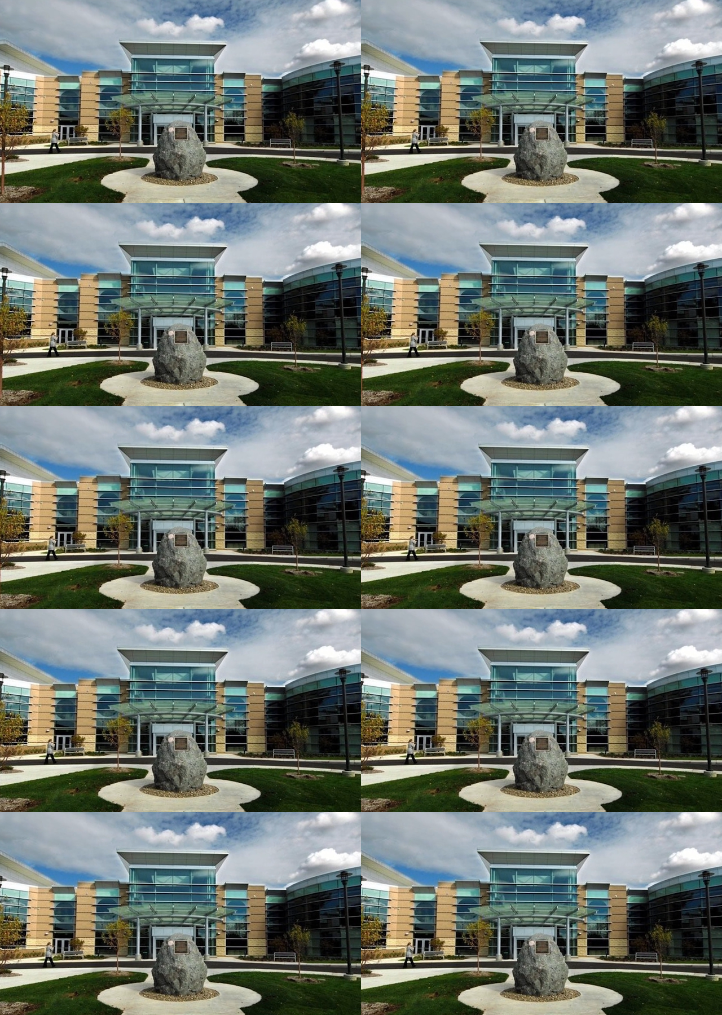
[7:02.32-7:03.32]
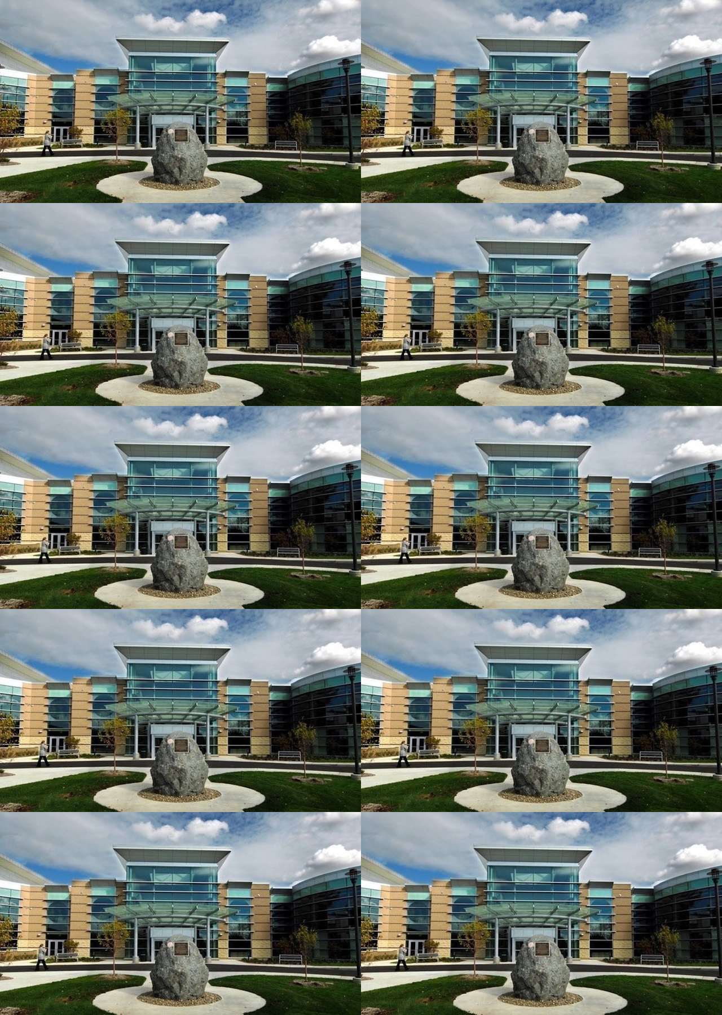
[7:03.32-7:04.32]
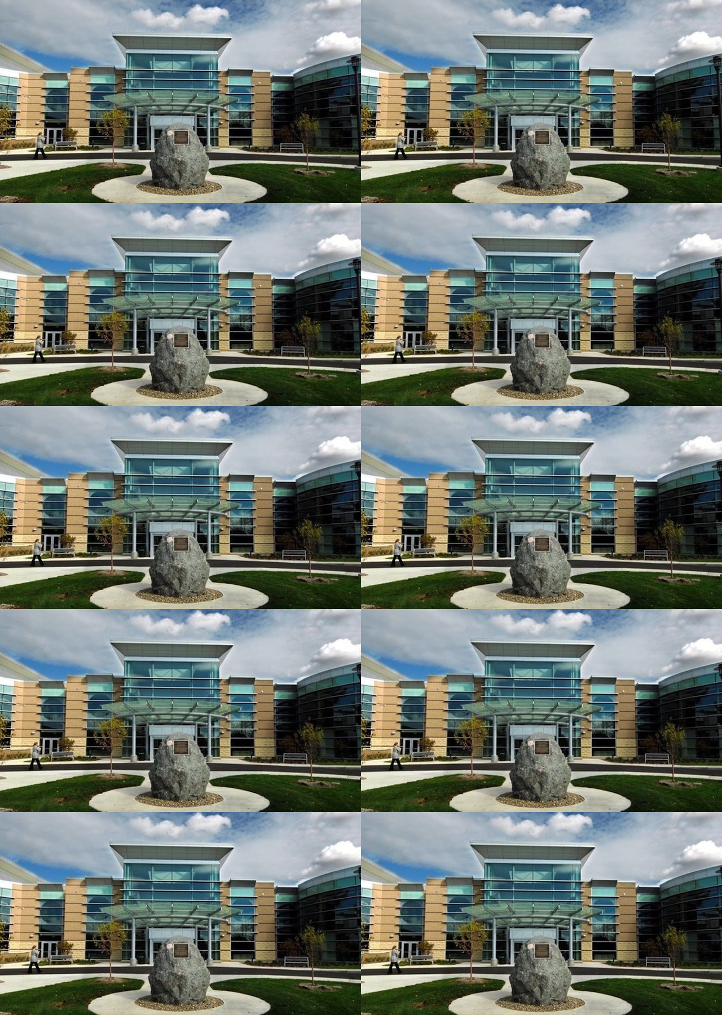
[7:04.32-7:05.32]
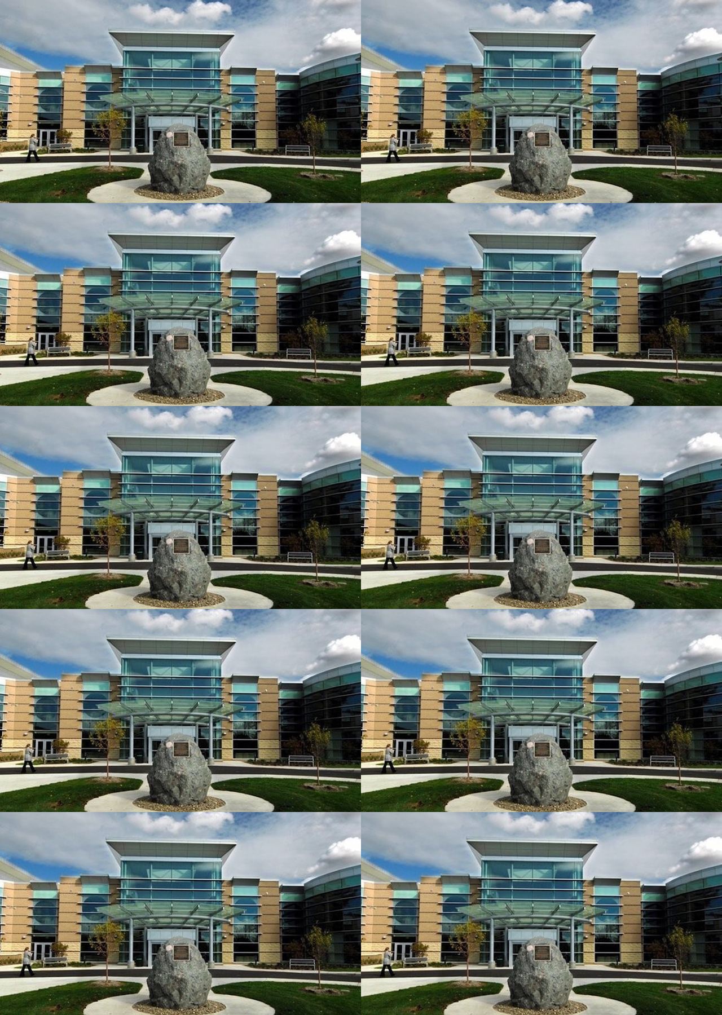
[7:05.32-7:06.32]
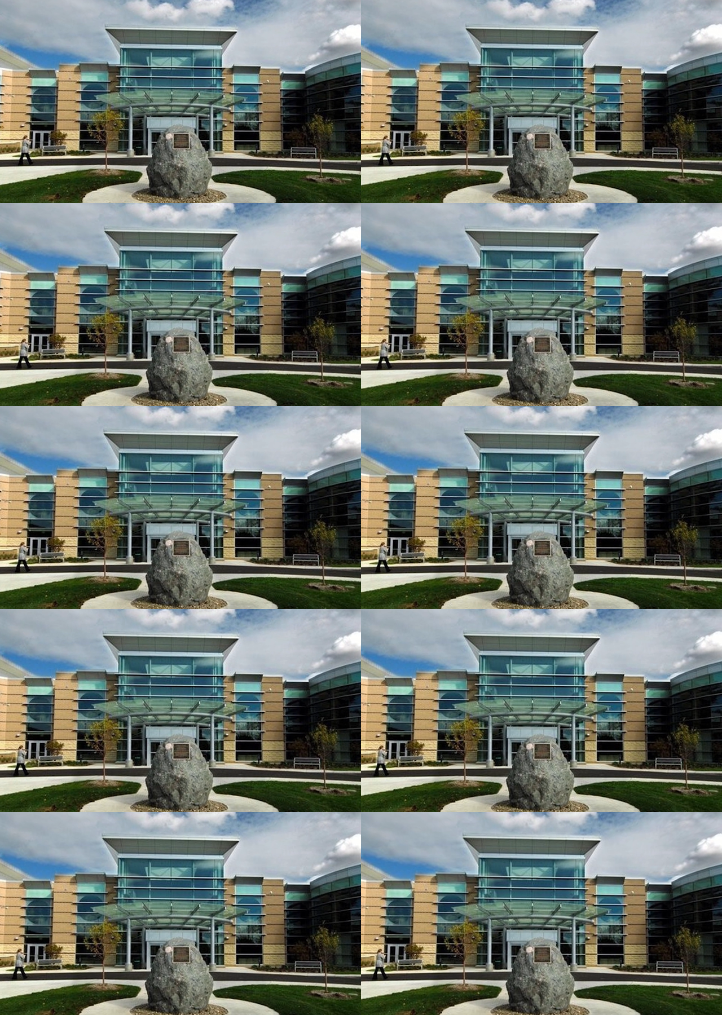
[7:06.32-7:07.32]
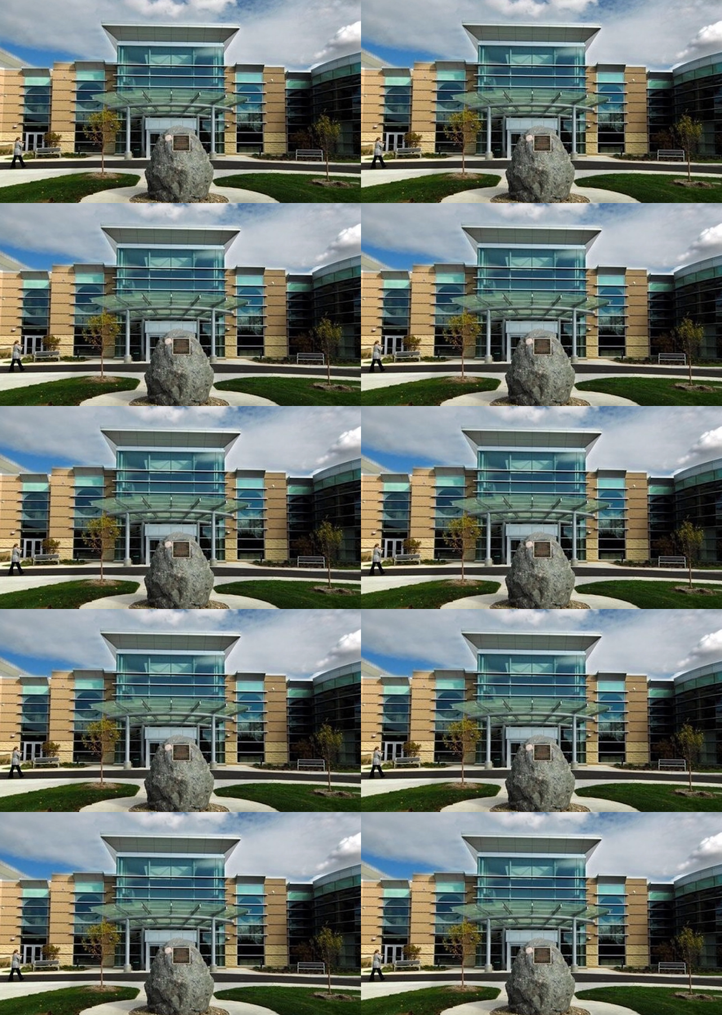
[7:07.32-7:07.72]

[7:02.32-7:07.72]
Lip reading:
No face is visible, so there are no lips to read.